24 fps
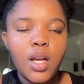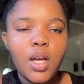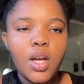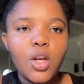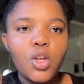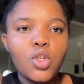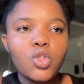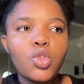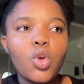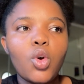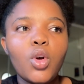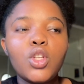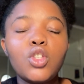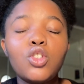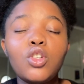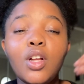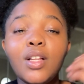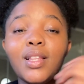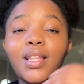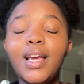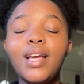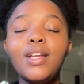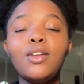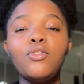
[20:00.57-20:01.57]
So it's
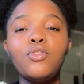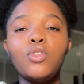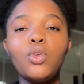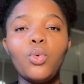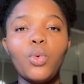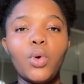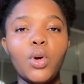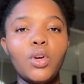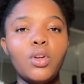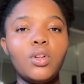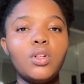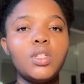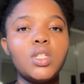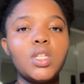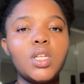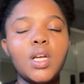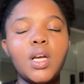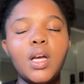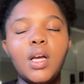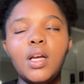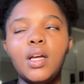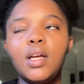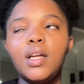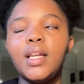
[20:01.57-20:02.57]
not the end of the world.
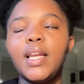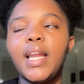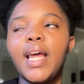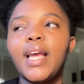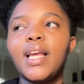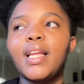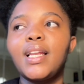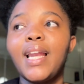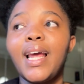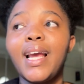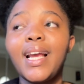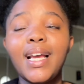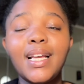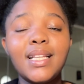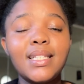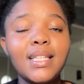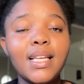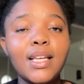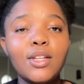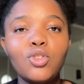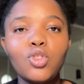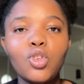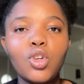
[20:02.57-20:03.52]
Like I said,